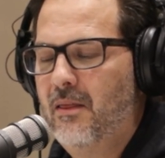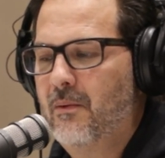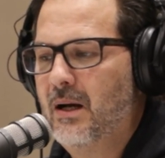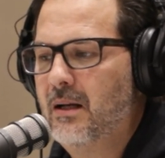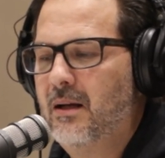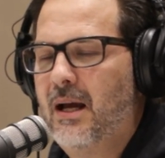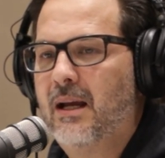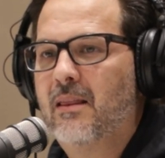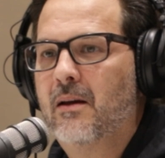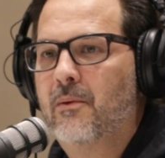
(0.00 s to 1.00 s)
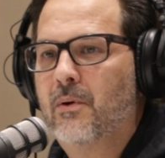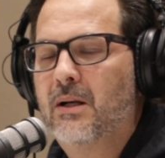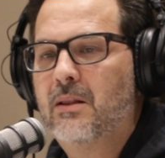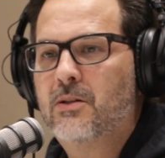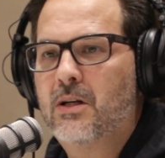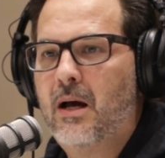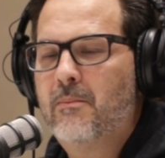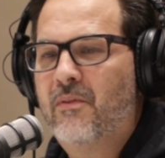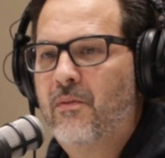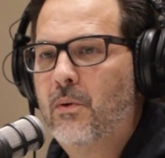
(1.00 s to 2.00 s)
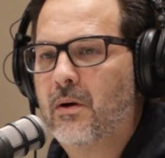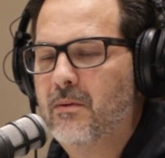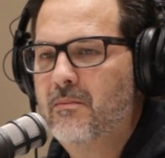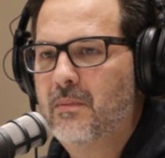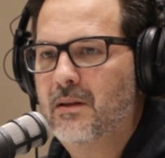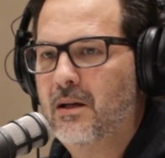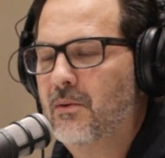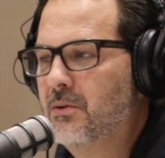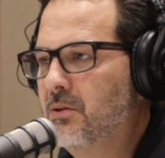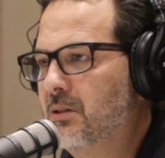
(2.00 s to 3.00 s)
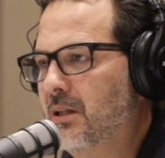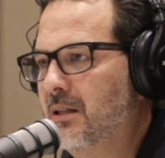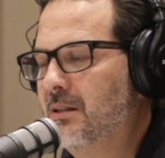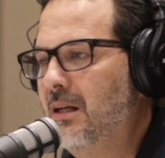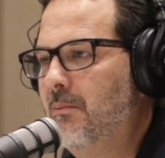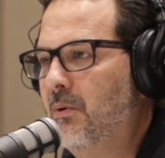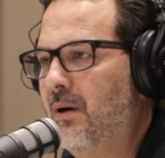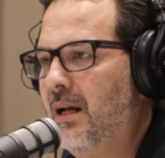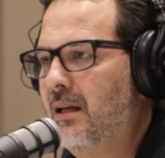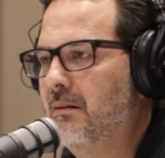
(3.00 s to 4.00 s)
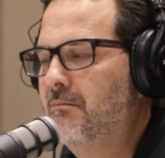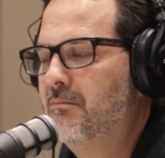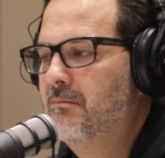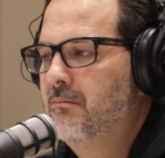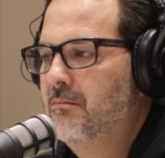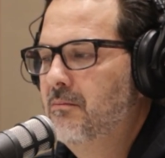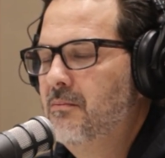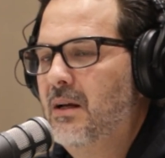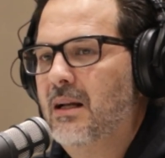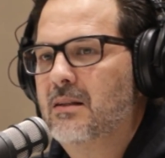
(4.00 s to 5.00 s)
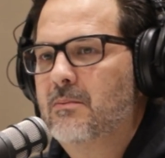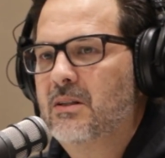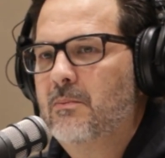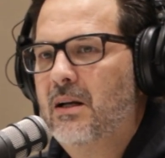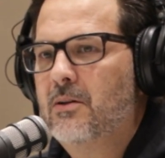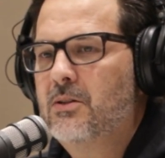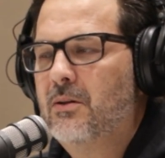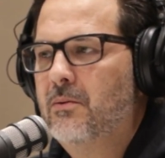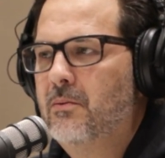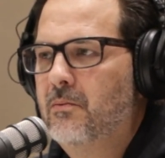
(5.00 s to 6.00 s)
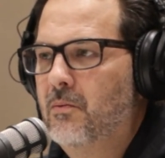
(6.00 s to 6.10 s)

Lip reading: the right guy in there running the shop for him, and the owner's just going to step away, and it's much better. So